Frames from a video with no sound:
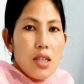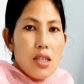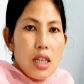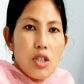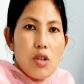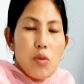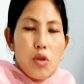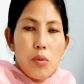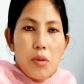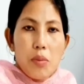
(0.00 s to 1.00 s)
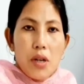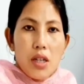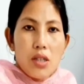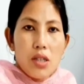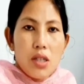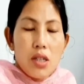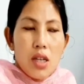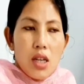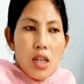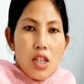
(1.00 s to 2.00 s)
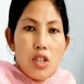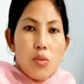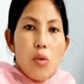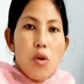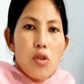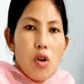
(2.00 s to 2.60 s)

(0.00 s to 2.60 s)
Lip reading: sexual mode of reproduction is more